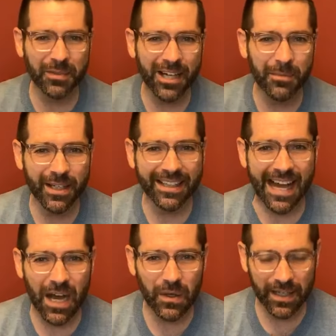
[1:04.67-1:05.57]
coming
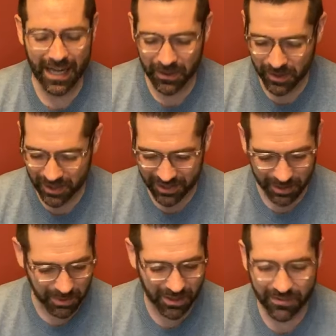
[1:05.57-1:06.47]
down, and I was just
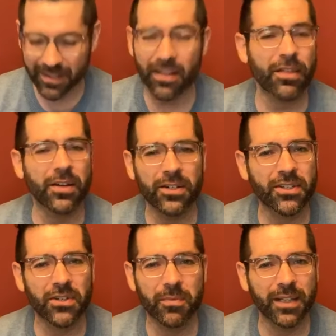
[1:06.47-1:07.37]
observing the
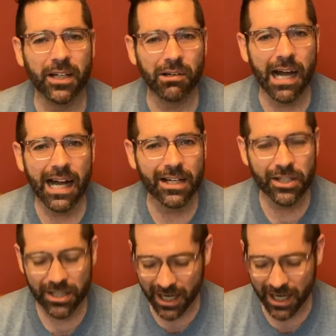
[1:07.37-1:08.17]
thunderstorm in the garage.